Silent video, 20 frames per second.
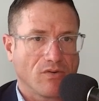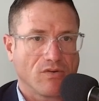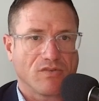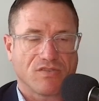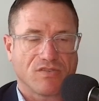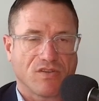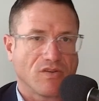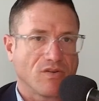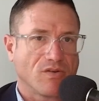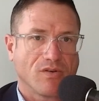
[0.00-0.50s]

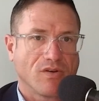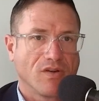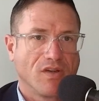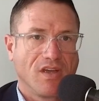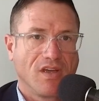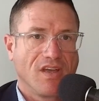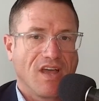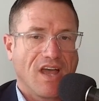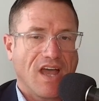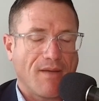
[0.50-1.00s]
is there
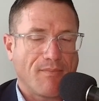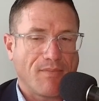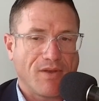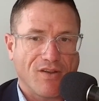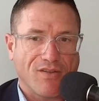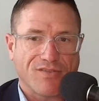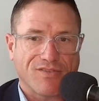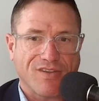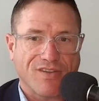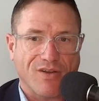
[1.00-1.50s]
a
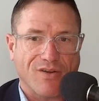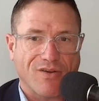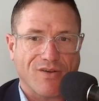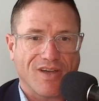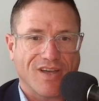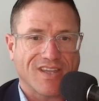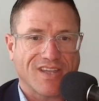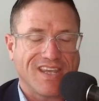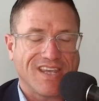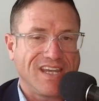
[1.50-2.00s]

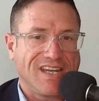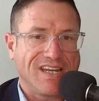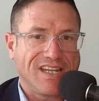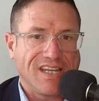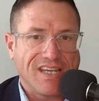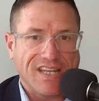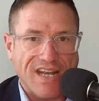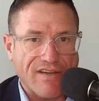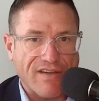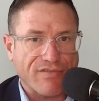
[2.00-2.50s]

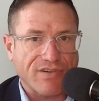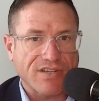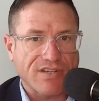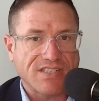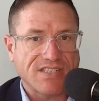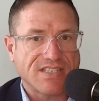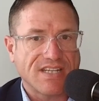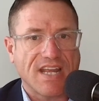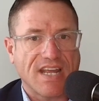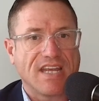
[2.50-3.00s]
Kuehne in every
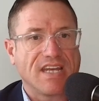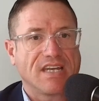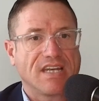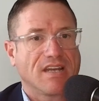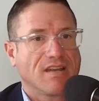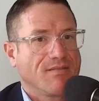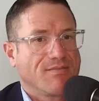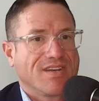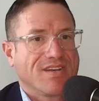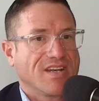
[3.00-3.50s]
state?
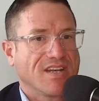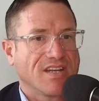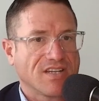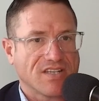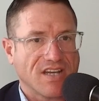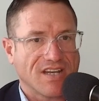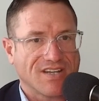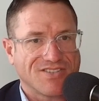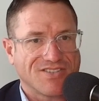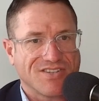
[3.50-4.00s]
I mean,
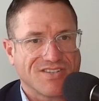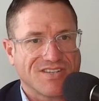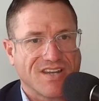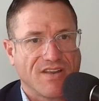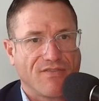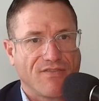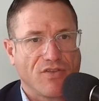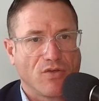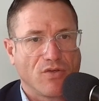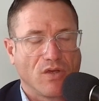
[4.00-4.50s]

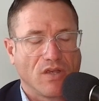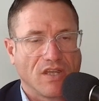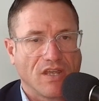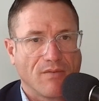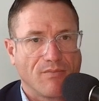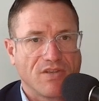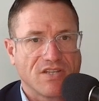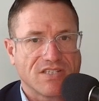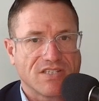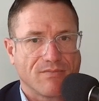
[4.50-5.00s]
you can give
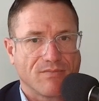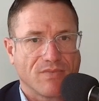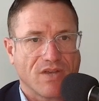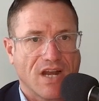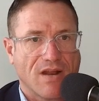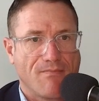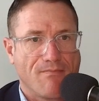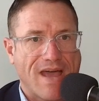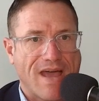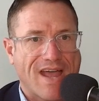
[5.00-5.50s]
me some kind
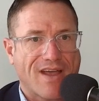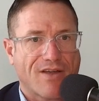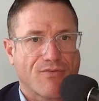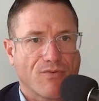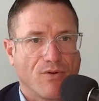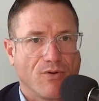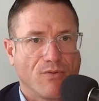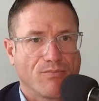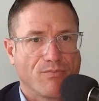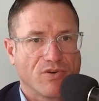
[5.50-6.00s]
of
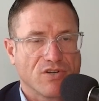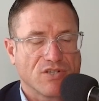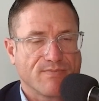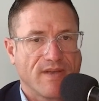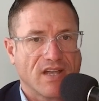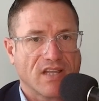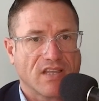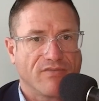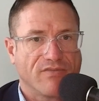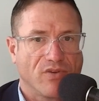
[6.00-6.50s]
macro
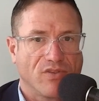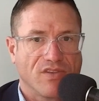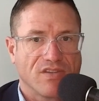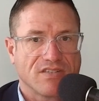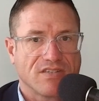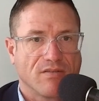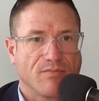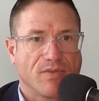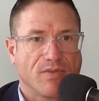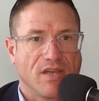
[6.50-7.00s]
perspective on this.
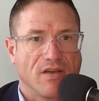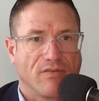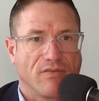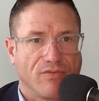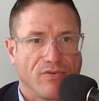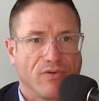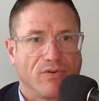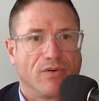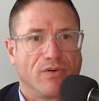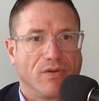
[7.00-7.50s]
That'd be helpful.